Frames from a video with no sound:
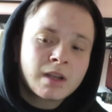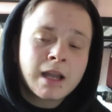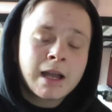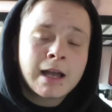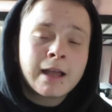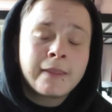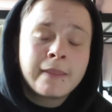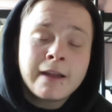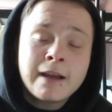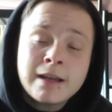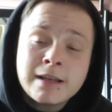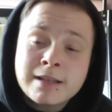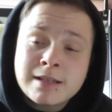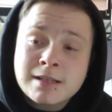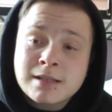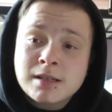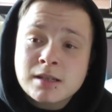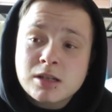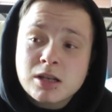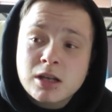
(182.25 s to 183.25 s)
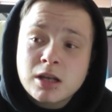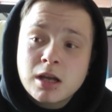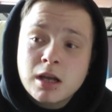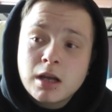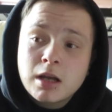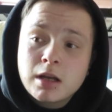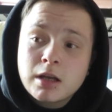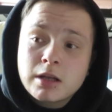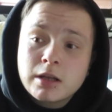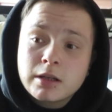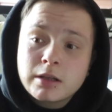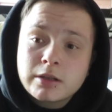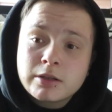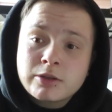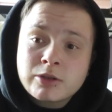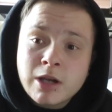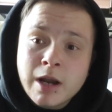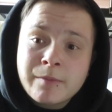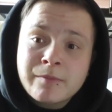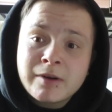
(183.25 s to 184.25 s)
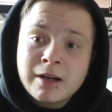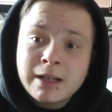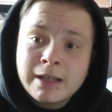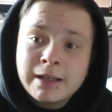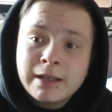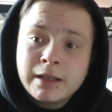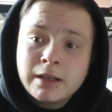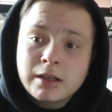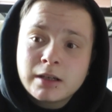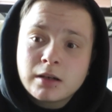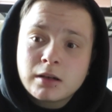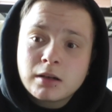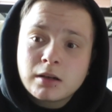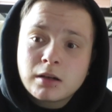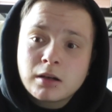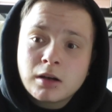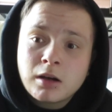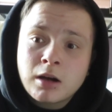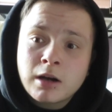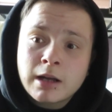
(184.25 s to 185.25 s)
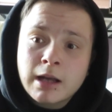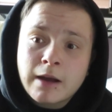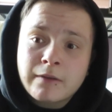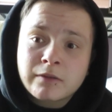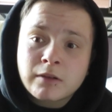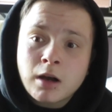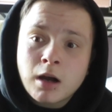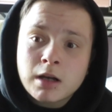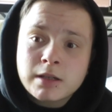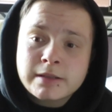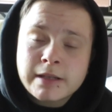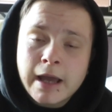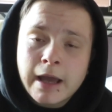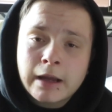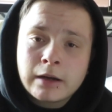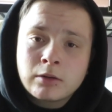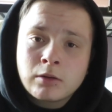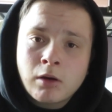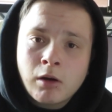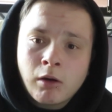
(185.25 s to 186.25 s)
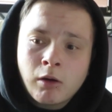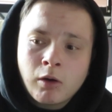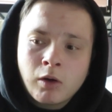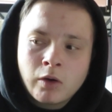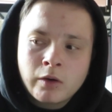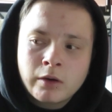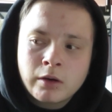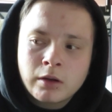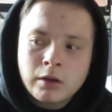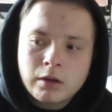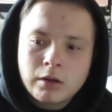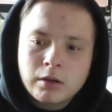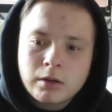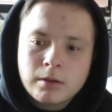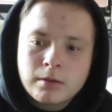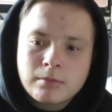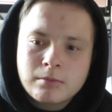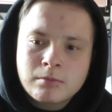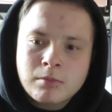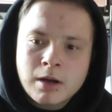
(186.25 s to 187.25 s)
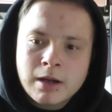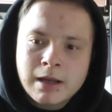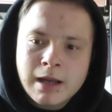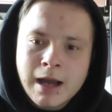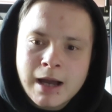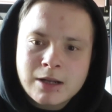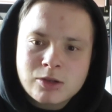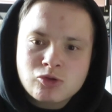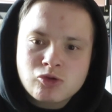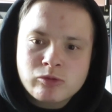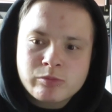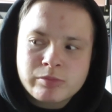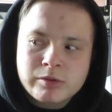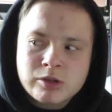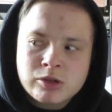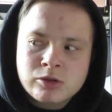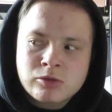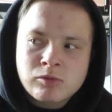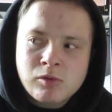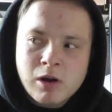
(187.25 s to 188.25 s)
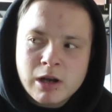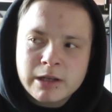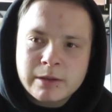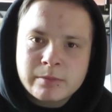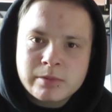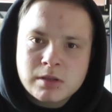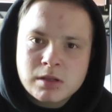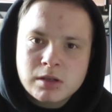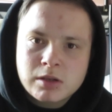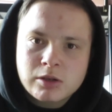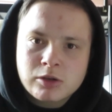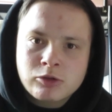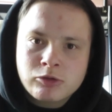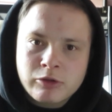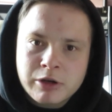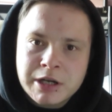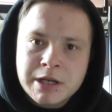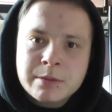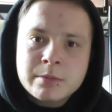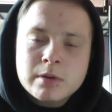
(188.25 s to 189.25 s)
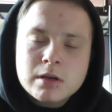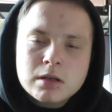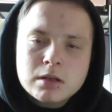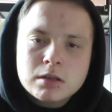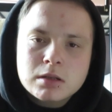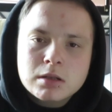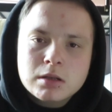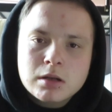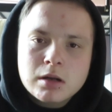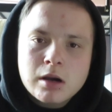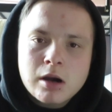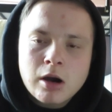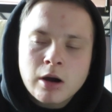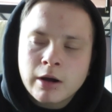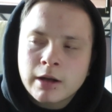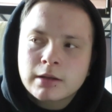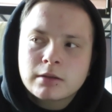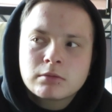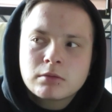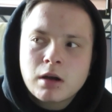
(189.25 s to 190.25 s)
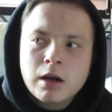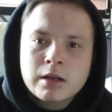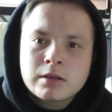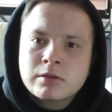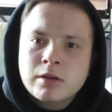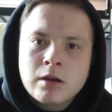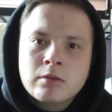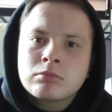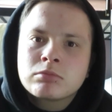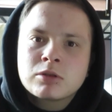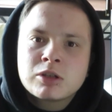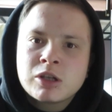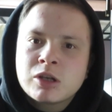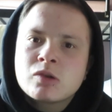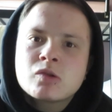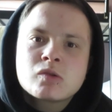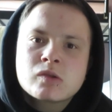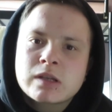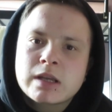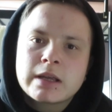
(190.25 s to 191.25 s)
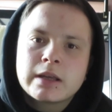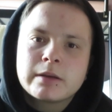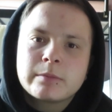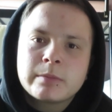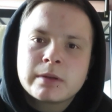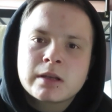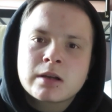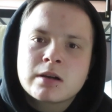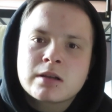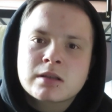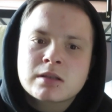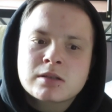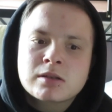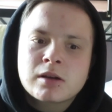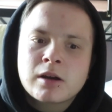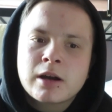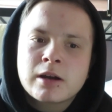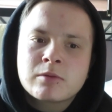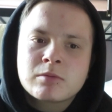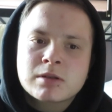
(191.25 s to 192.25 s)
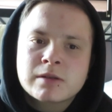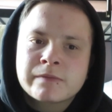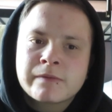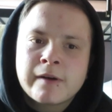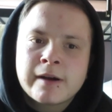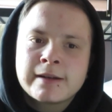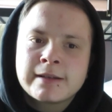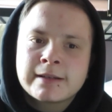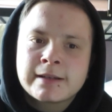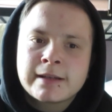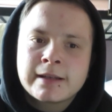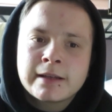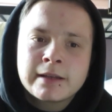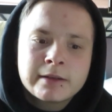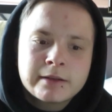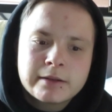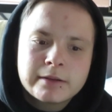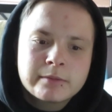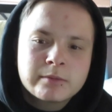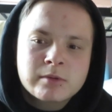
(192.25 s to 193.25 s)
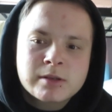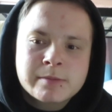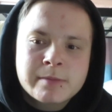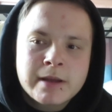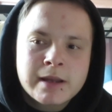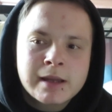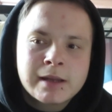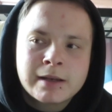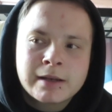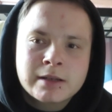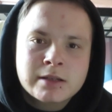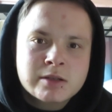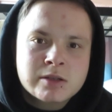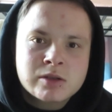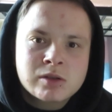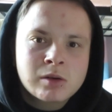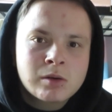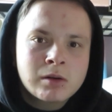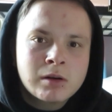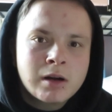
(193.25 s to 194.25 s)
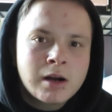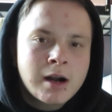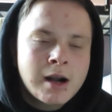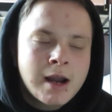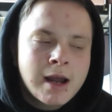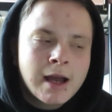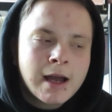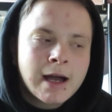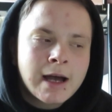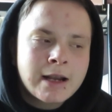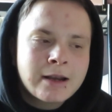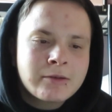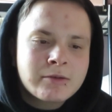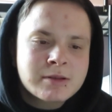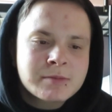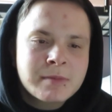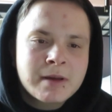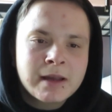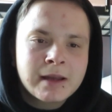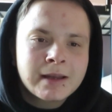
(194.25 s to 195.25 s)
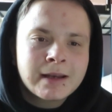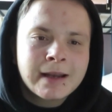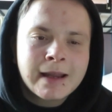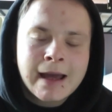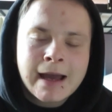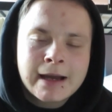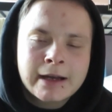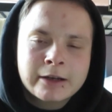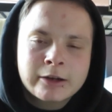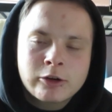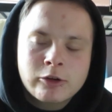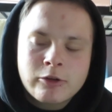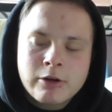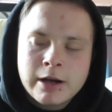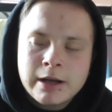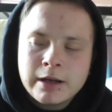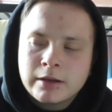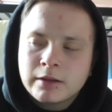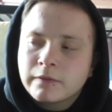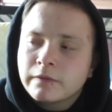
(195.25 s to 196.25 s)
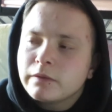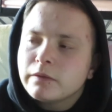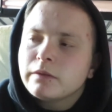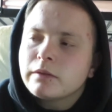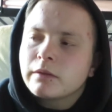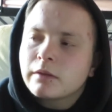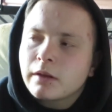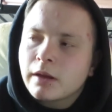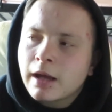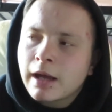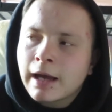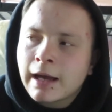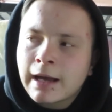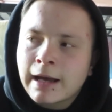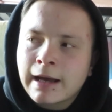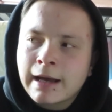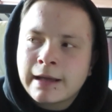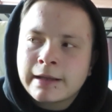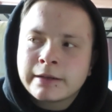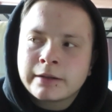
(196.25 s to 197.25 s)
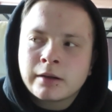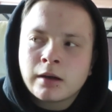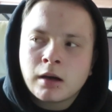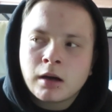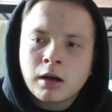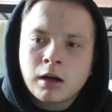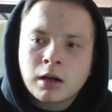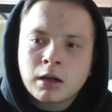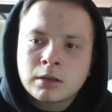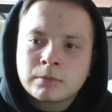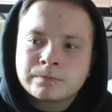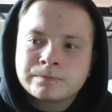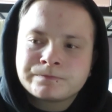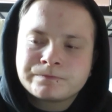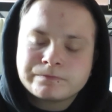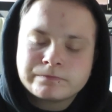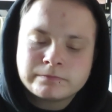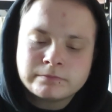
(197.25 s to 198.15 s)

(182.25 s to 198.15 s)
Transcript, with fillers: And that is generally, I have cut down on my actual prescribed cream. I, I don't use it because I was finding it was making it sore and it was making it angry. And um,